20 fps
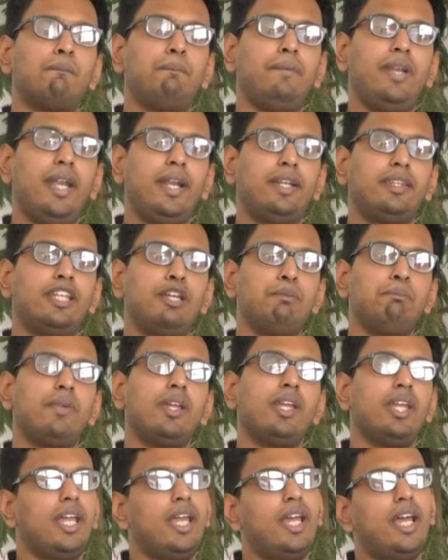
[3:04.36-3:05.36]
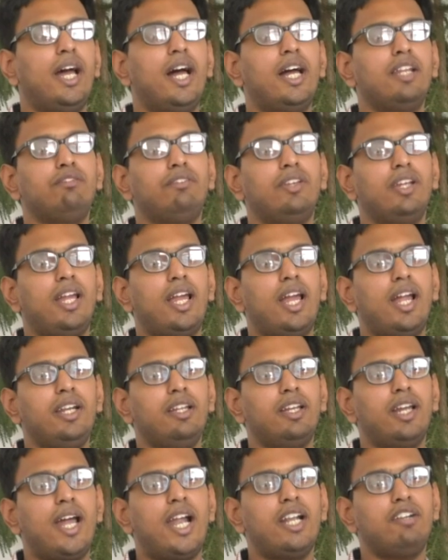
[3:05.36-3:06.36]
update them and
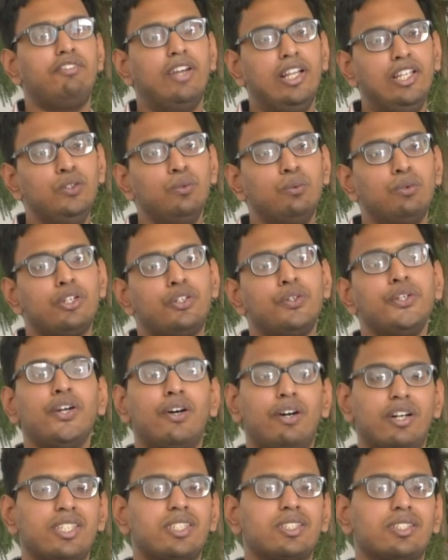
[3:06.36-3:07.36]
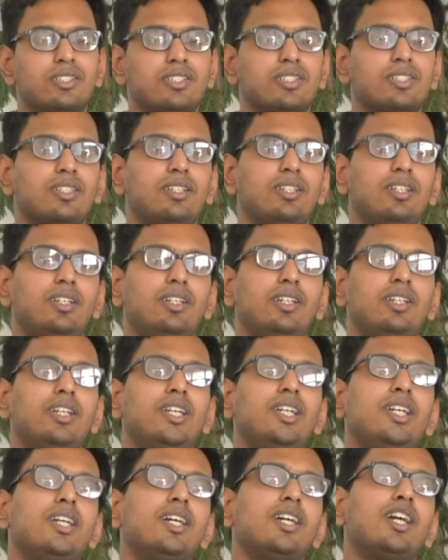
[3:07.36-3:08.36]
add value to your answers.
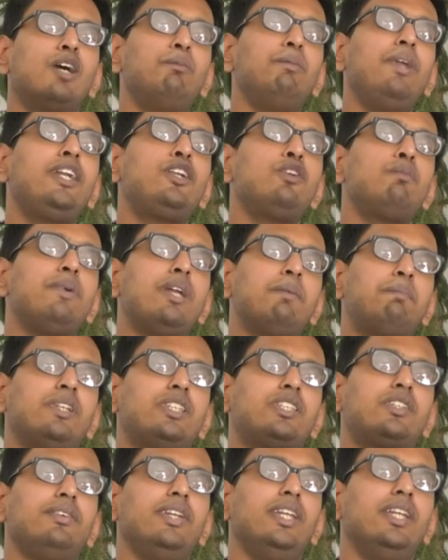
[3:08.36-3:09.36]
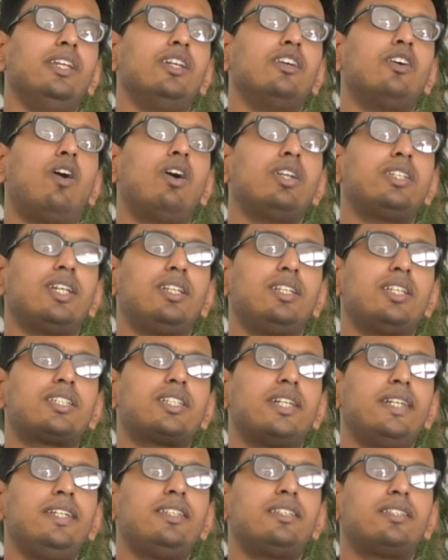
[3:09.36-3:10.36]
Coming to paper 3 or general
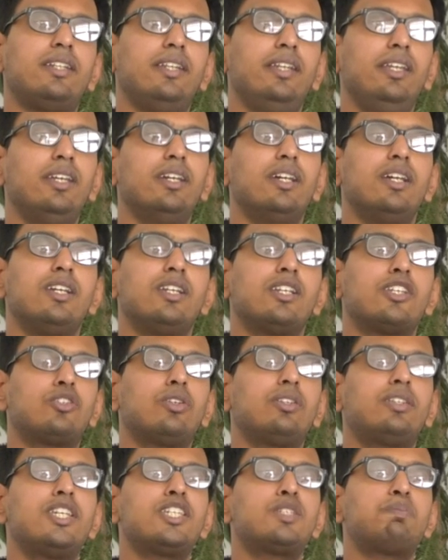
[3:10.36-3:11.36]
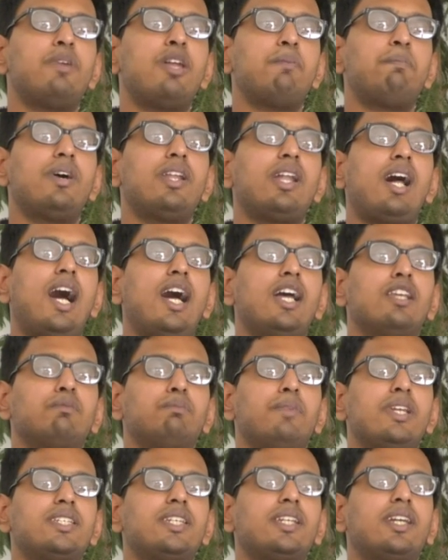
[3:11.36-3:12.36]
studies 3, so this paper
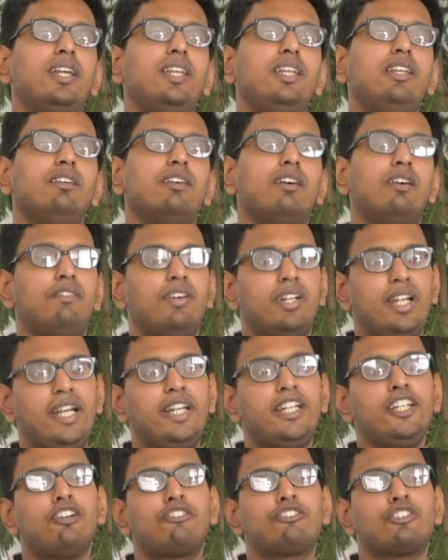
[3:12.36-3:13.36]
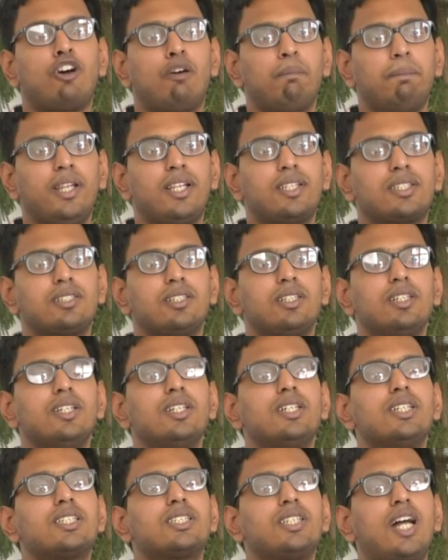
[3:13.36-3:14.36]
has basically a variety of topics
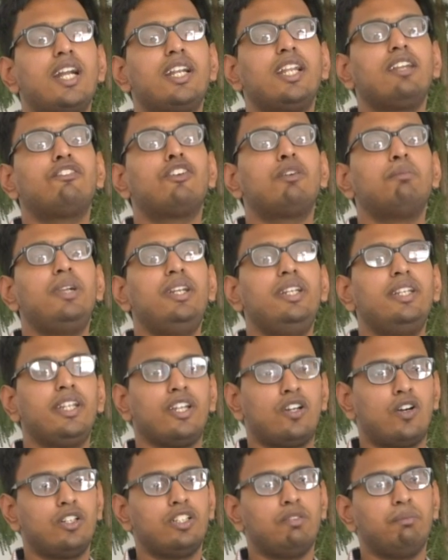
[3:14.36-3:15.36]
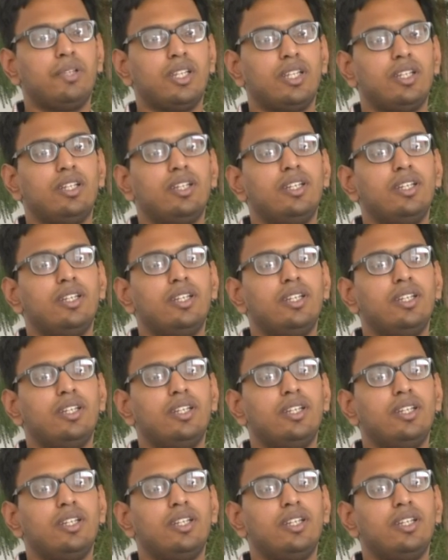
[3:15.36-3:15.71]
starting from Indian economy.